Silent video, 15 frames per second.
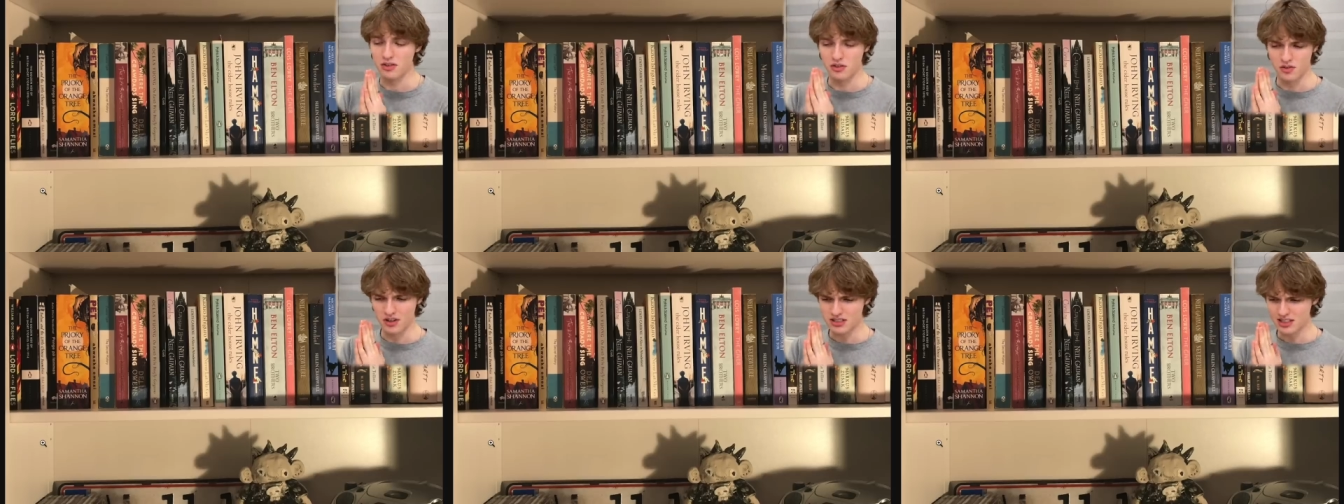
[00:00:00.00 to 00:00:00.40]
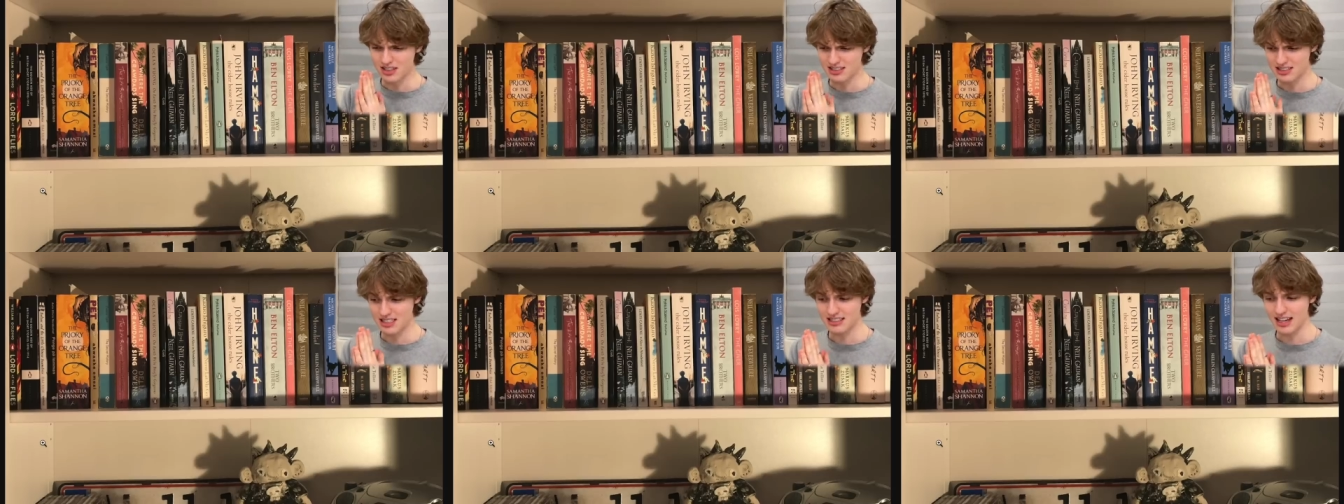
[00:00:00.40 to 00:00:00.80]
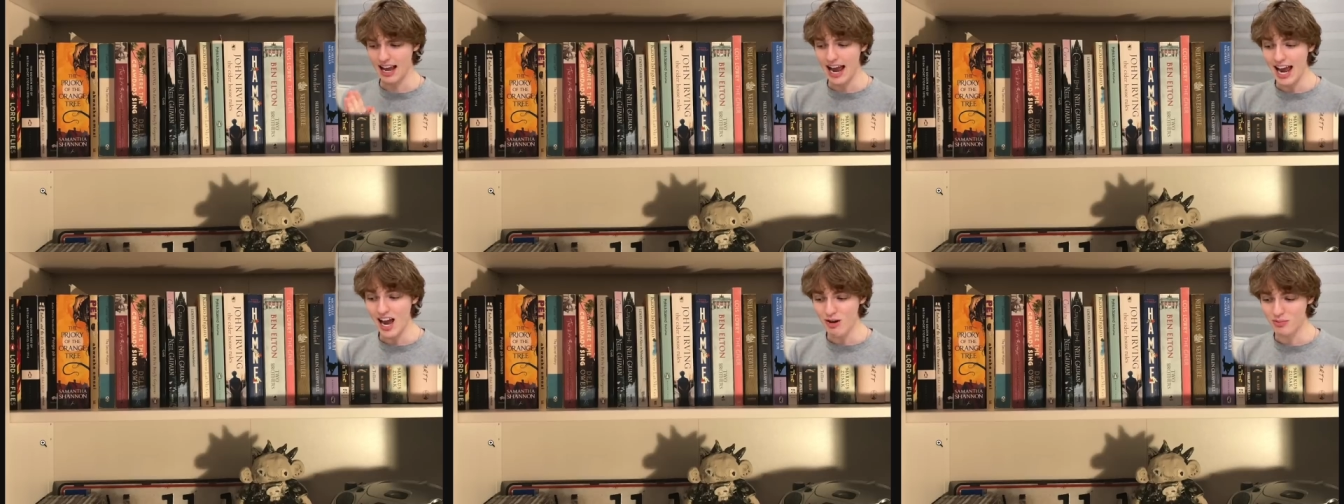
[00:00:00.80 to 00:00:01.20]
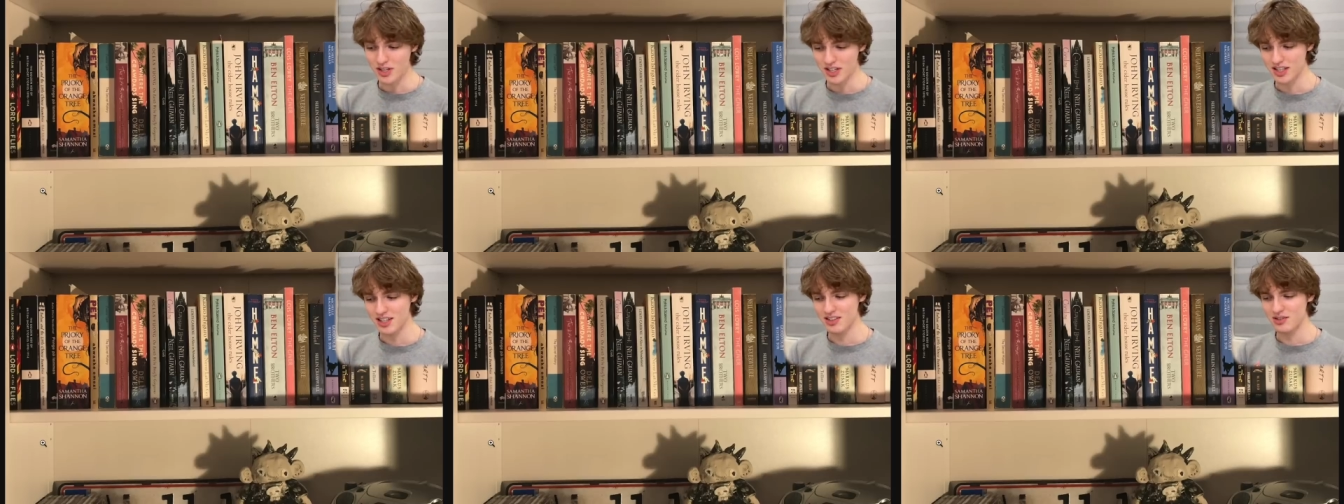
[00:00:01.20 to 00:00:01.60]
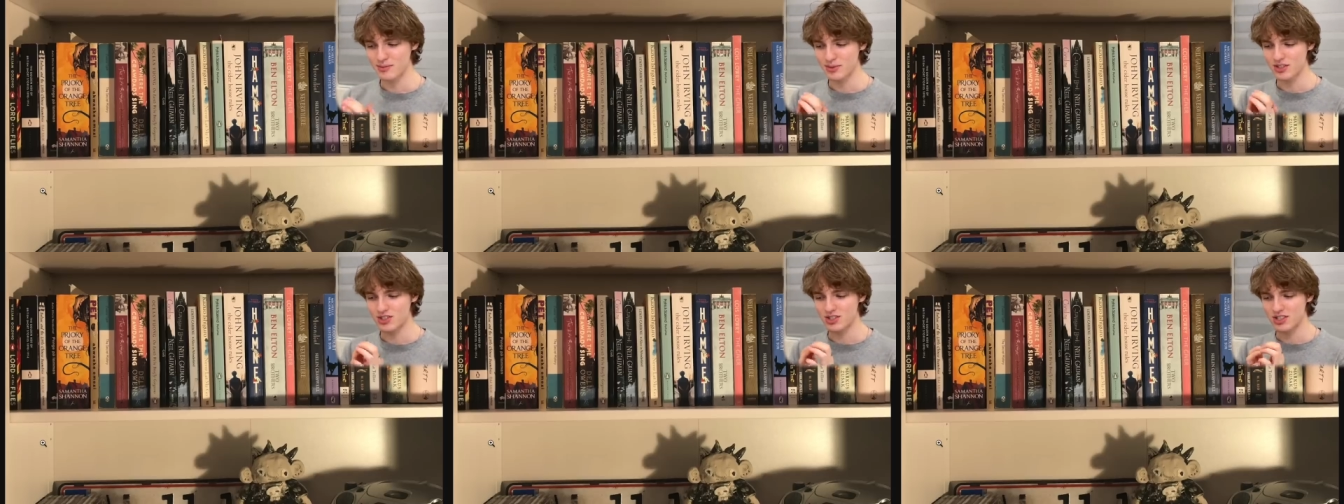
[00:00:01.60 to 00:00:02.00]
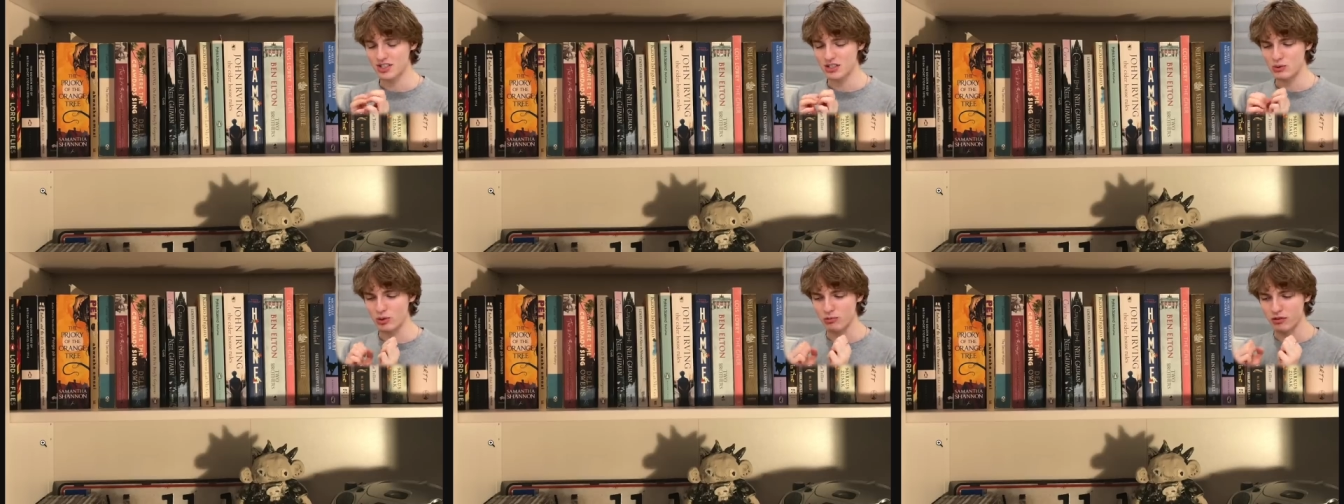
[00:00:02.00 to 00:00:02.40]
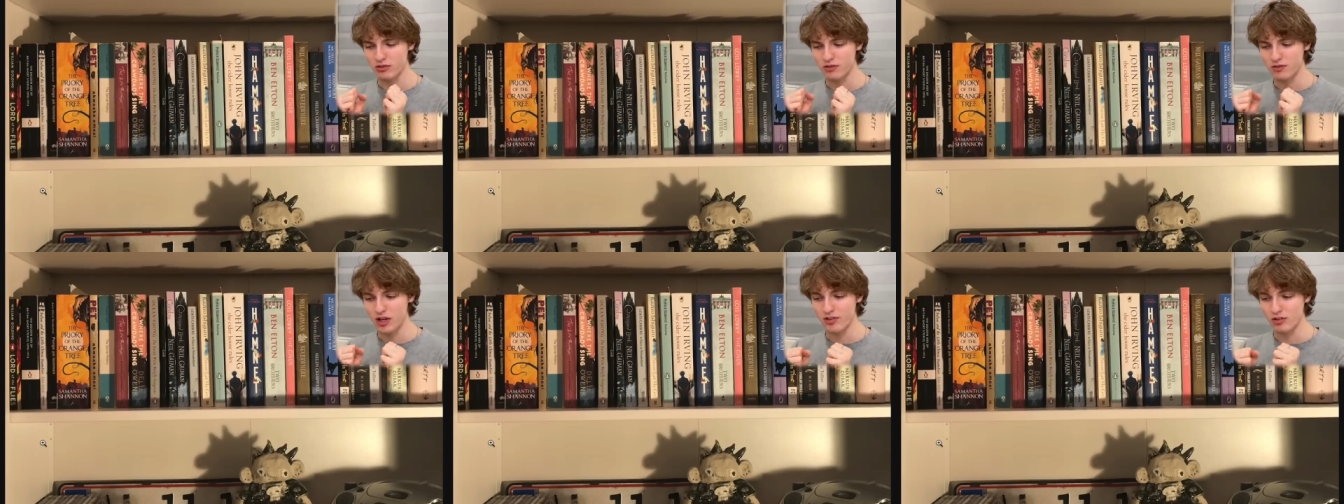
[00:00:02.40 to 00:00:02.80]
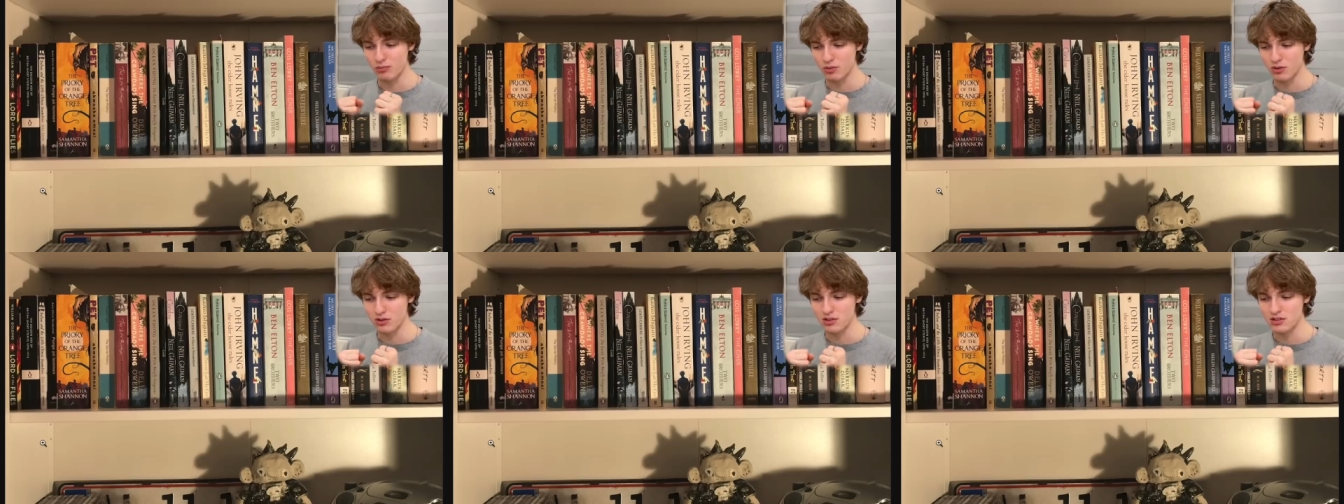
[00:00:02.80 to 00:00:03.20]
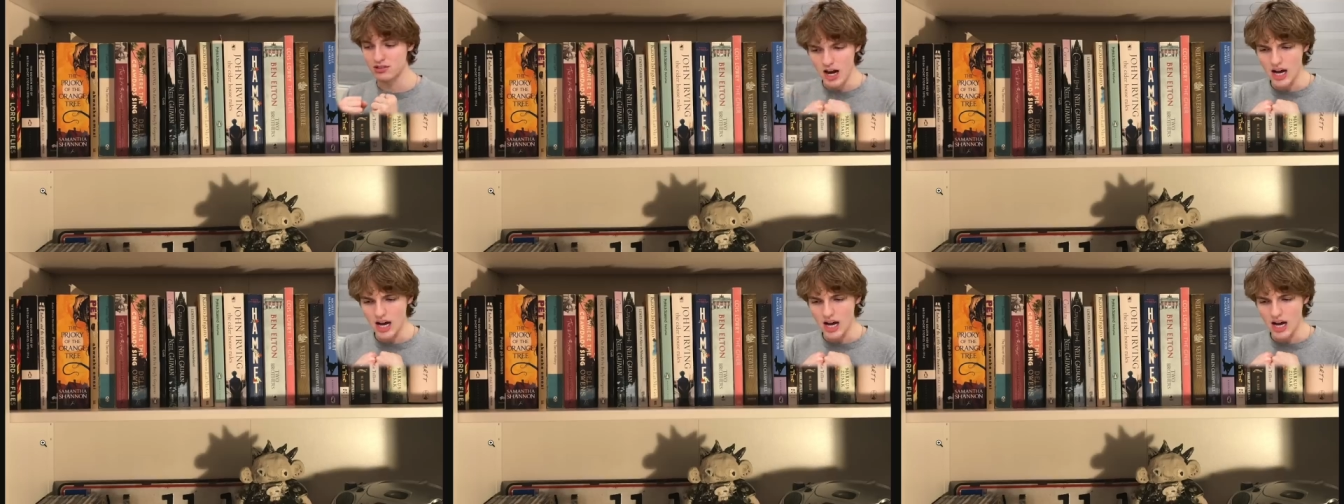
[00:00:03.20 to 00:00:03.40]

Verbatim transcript: The first thing I see is Hamnet, which is one of my favorite books.